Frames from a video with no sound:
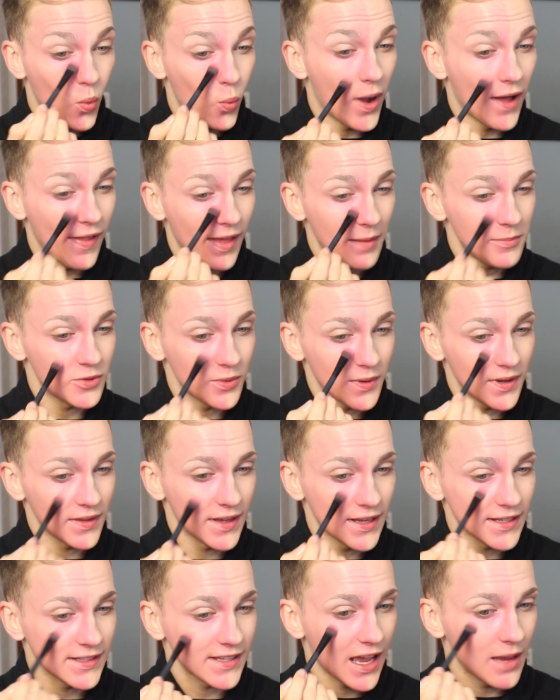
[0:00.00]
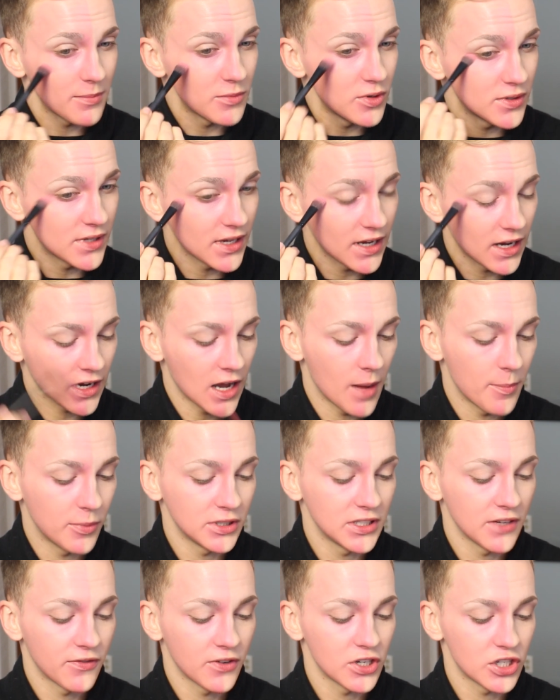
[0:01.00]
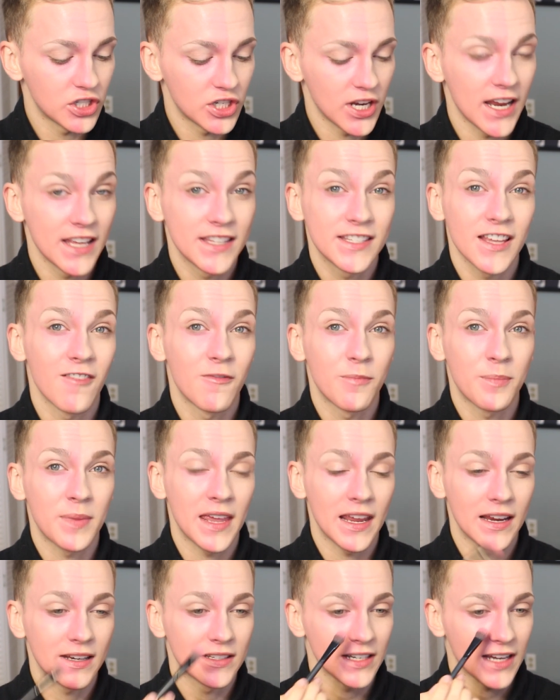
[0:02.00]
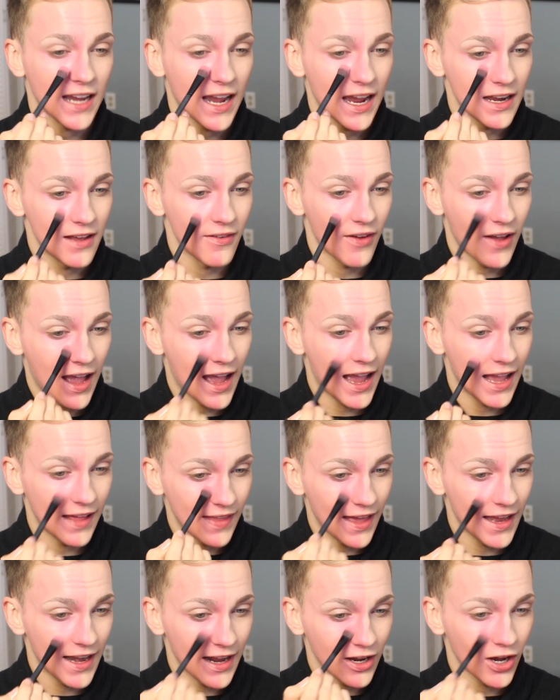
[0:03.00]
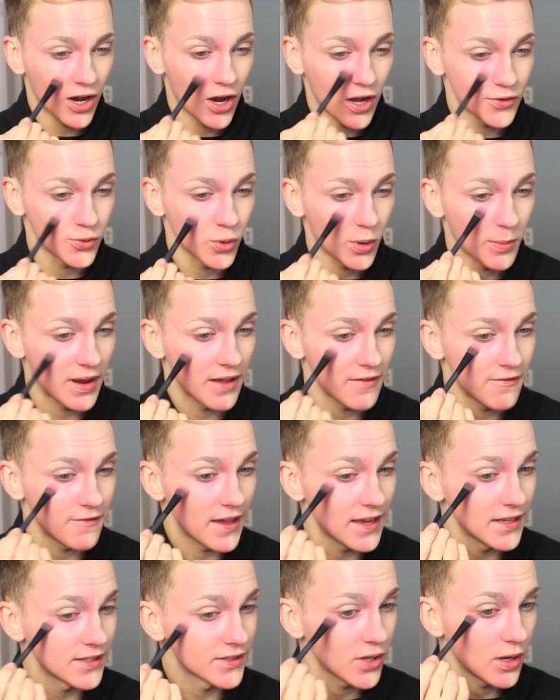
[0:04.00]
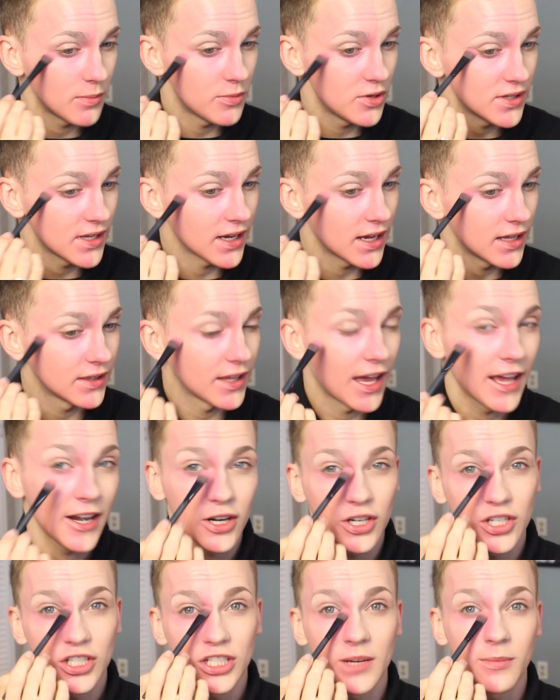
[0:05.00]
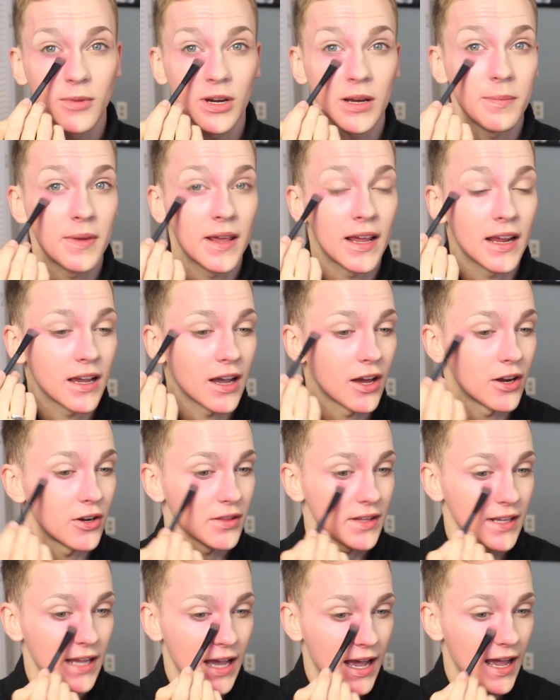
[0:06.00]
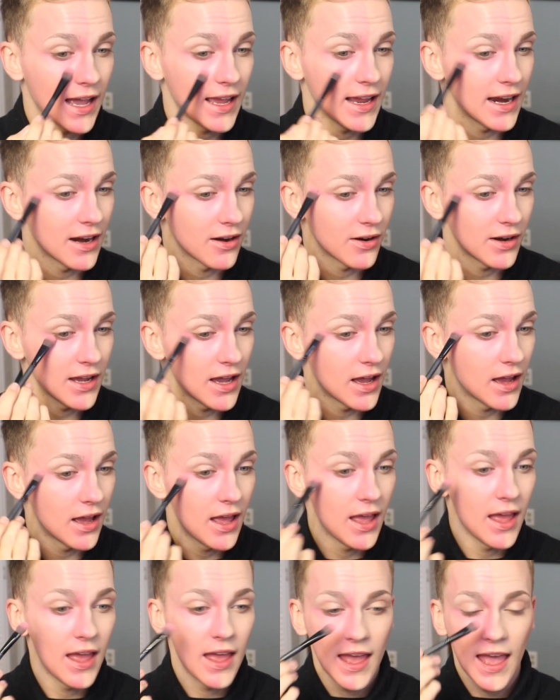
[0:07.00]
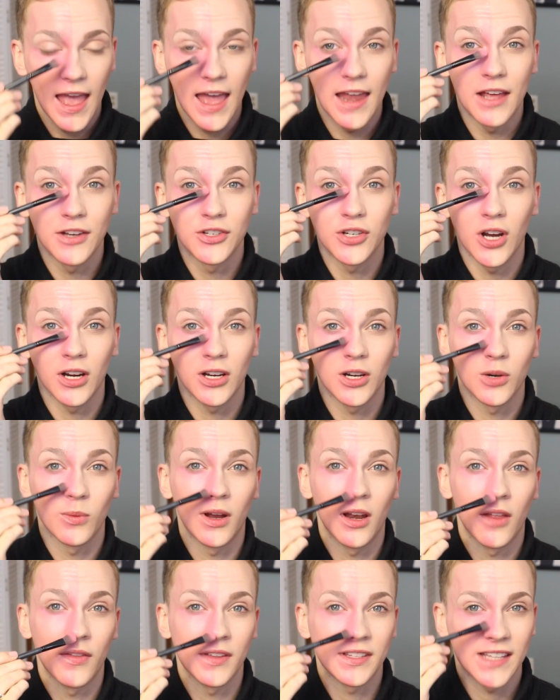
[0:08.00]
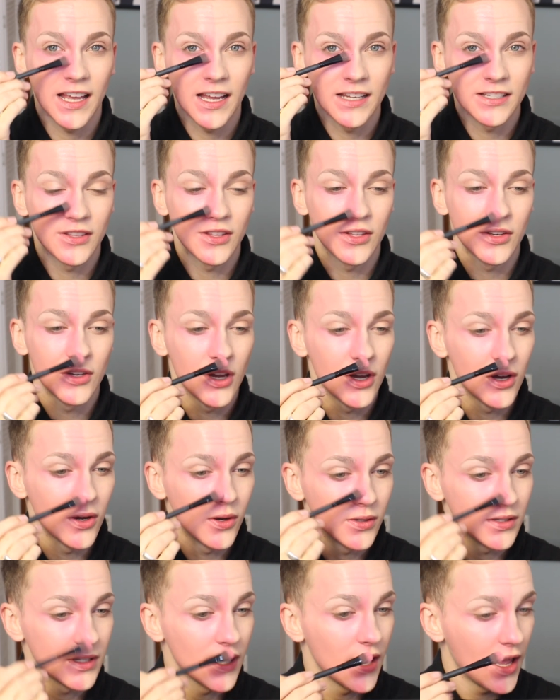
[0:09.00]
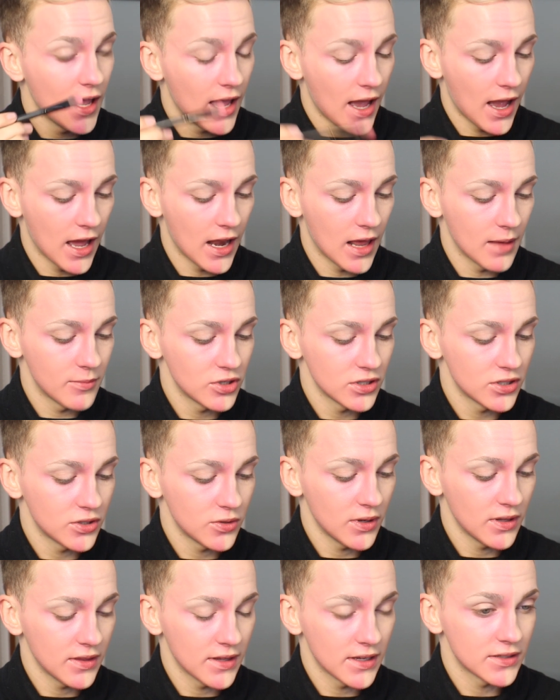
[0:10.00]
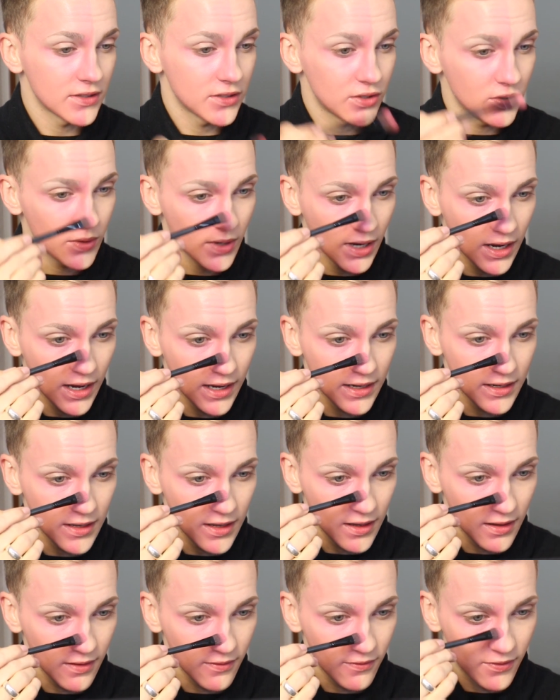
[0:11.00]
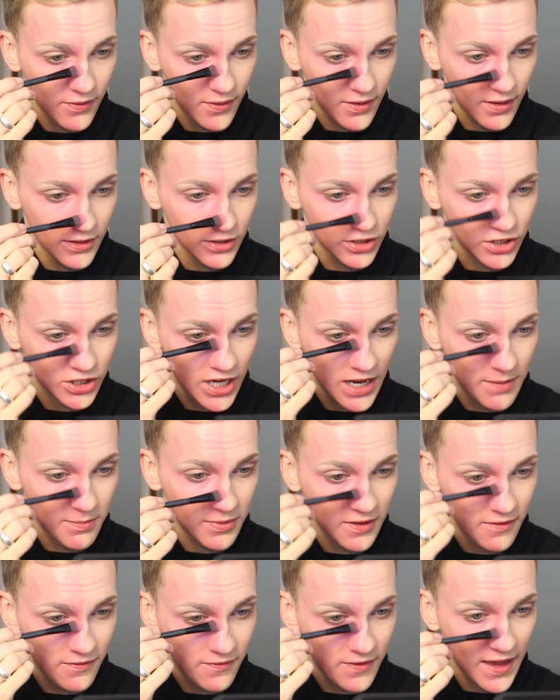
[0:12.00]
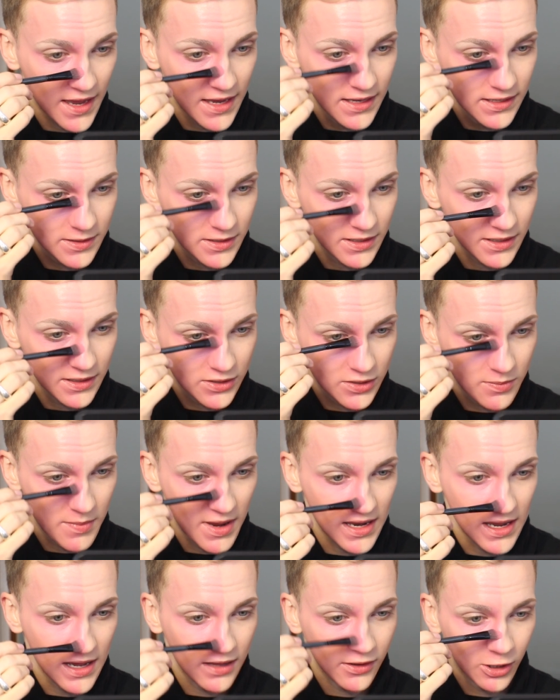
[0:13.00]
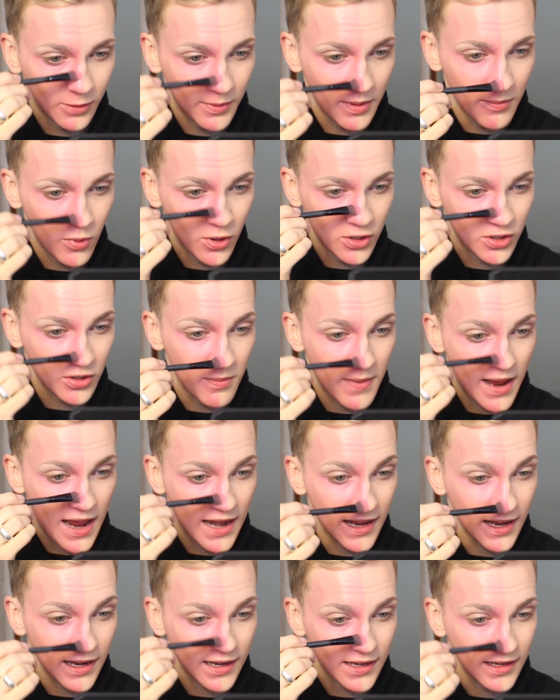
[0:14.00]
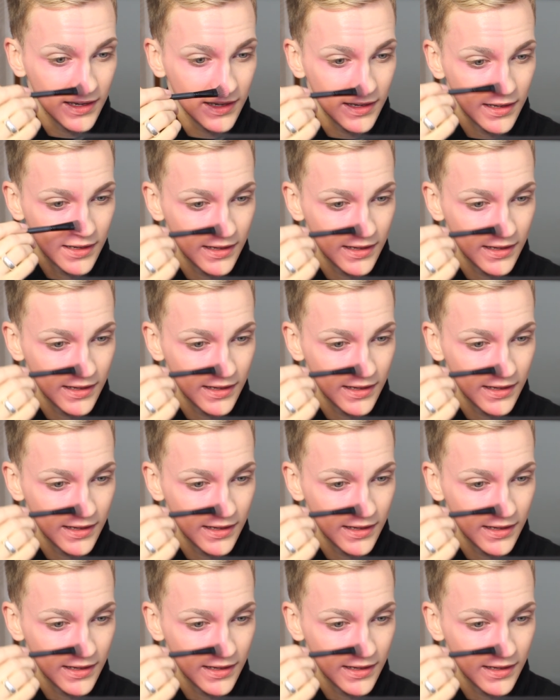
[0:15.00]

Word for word: While I'm doing this, I'm using a couple different shades of pink to kind of highlight and contour my face. So I'm using a lighter shimmery pink under the eye area and a darker one on the sides of the nose. And I'm just doing this to kind of shape the face to make it a little bit more dramatic.